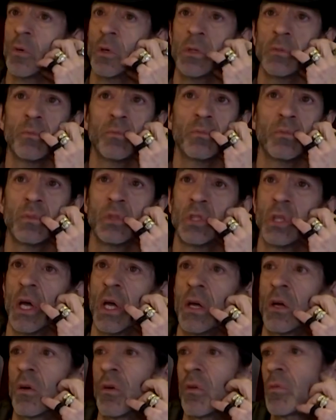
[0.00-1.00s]
what
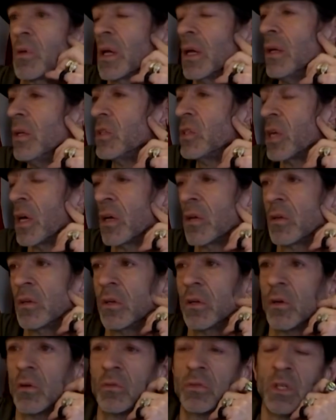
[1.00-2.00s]
Jake or Kenny
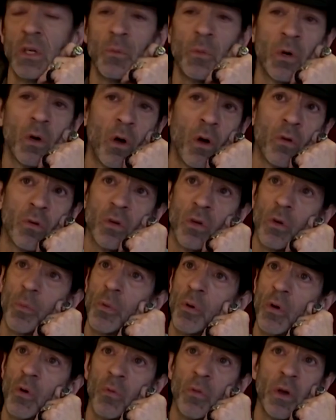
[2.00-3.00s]
Chesney or Tim McGraw is going to
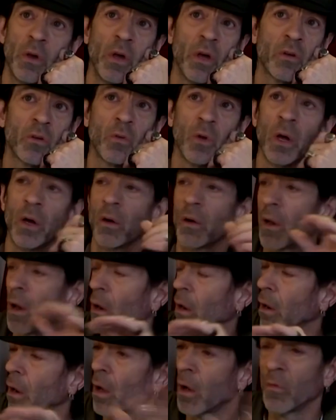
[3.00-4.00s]
put on their next record. I
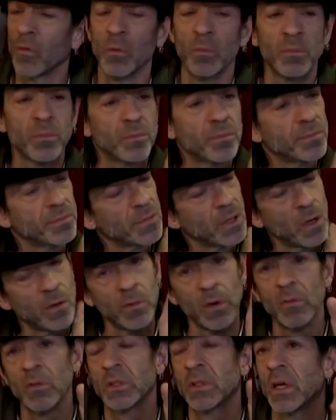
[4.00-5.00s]
love them,
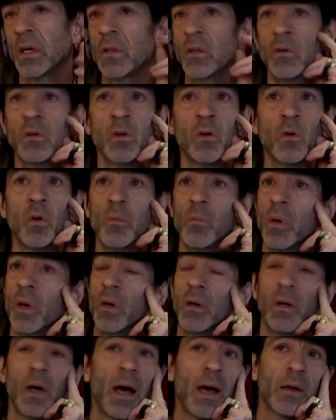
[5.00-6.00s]
love everything they're doing,
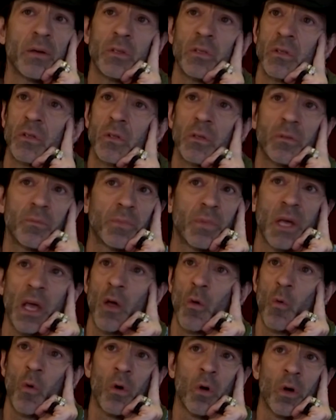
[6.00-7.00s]
but I just
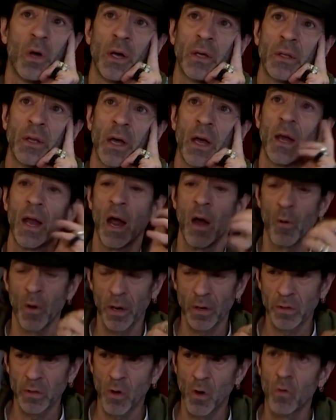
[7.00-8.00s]
can't work like that. I
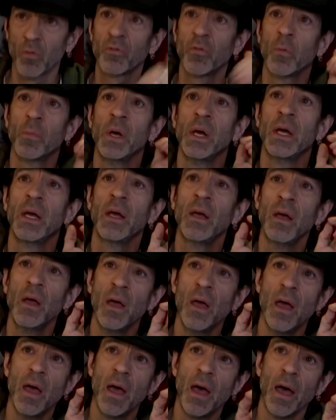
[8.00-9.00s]
write songs for me,
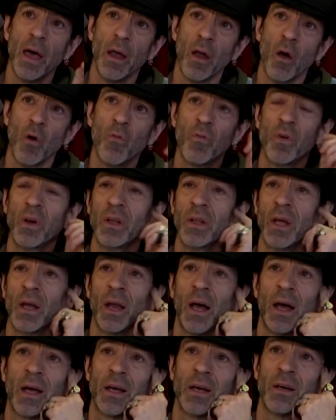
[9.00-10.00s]
and hopefully they
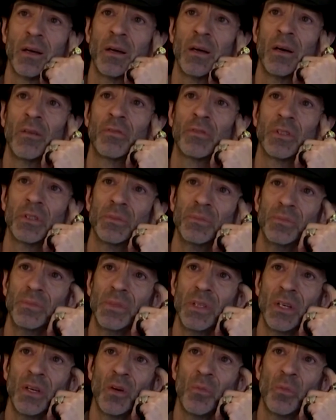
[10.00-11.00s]
like it enough to,
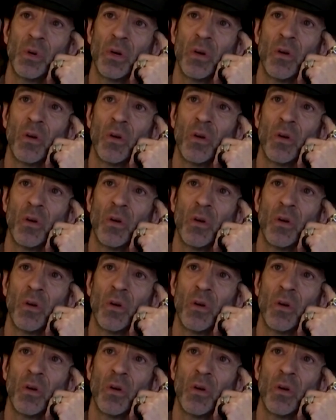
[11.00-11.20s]
you know, put